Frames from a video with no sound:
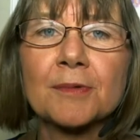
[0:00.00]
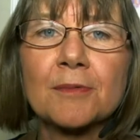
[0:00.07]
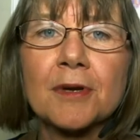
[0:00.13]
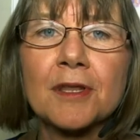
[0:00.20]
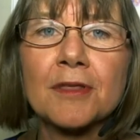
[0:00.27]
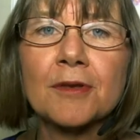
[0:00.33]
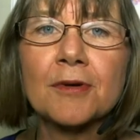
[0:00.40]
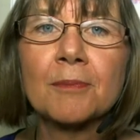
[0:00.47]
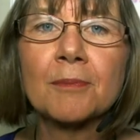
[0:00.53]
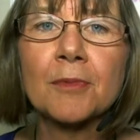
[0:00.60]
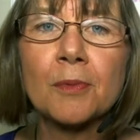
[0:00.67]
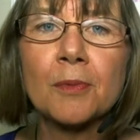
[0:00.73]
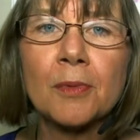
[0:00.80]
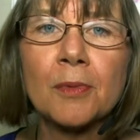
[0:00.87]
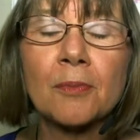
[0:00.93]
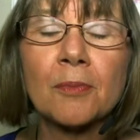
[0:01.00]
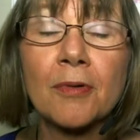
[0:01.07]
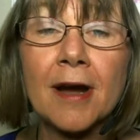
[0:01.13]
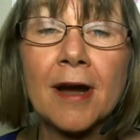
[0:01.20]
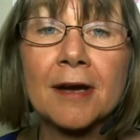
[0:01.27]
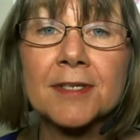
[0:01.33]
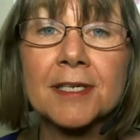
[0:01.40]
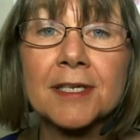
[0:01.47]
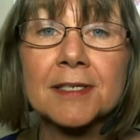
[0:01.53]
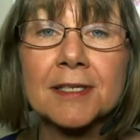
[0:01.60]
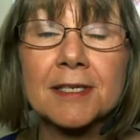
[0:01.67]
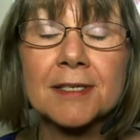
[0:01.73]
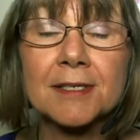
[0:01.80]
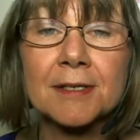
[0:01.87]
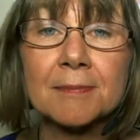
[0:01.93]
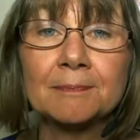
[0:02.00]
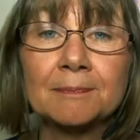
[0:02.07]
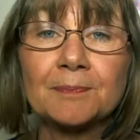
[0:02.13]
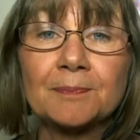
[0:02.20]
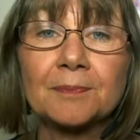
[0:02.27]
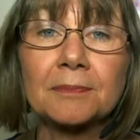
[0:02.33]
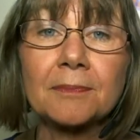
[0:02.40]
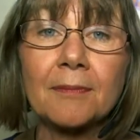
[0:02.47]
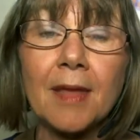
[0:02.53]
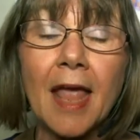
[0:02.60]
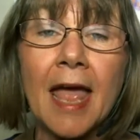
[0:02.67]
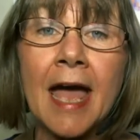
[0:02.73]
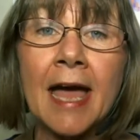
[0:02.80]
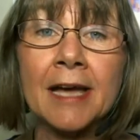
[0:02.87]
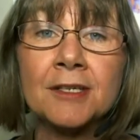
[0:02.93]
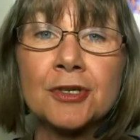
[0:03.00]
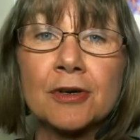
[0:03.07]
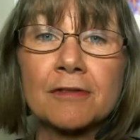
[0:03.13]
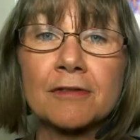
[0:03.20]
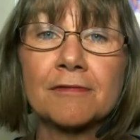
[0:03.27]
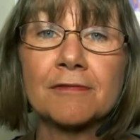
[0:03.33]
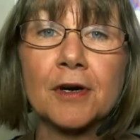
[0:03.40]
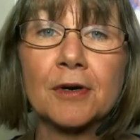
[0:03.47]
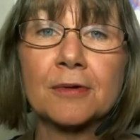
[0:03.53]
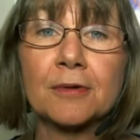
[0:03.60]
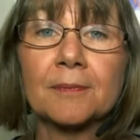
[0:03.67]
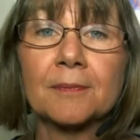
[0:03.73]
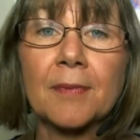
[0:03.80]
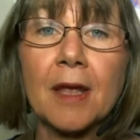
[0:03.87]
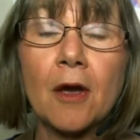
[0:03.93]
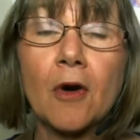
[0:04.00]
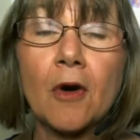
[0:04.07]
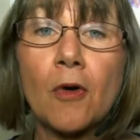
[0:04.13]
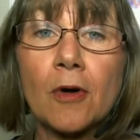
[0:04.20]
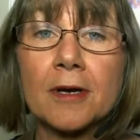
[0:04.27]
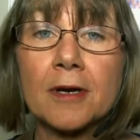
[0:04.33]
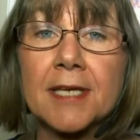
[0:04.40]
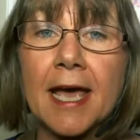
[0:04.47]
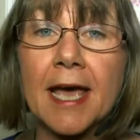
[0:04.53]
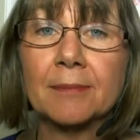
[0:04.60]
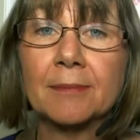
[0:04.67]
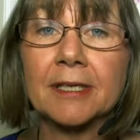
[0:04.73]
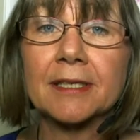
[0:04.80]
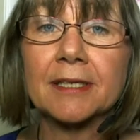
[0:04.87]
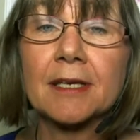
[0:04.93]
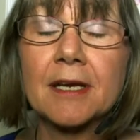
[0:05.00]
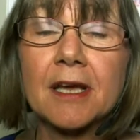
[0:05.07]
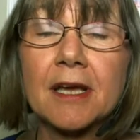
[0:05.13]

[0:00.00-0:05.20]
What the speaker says: with your mobile browsing system and your phone or tablet.